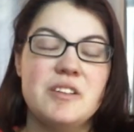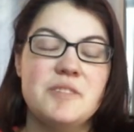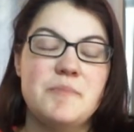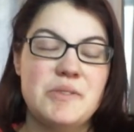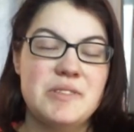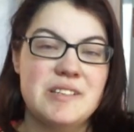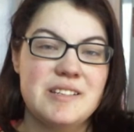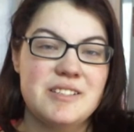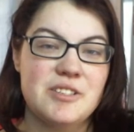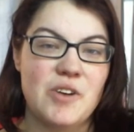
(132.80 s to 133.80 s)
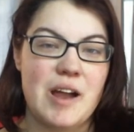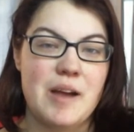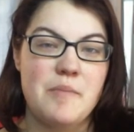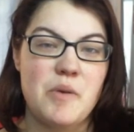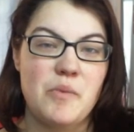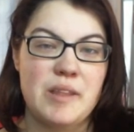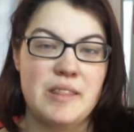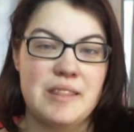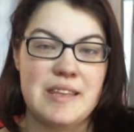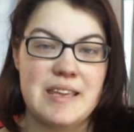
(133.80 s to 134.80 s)
Post to Instagram with
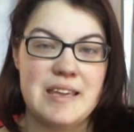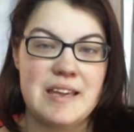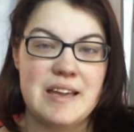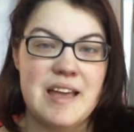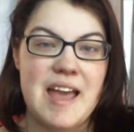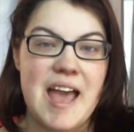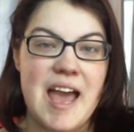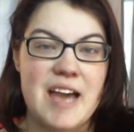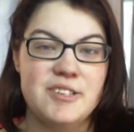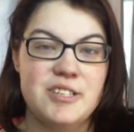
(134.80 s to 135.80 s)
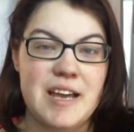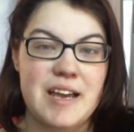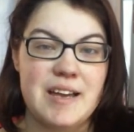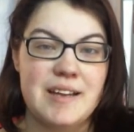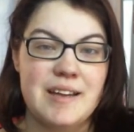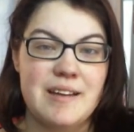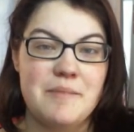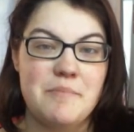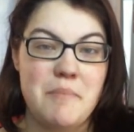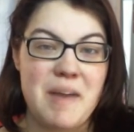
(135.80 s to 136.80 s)
the hashtag
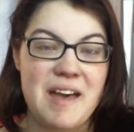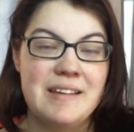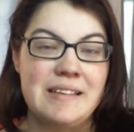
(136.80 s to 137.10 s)
meh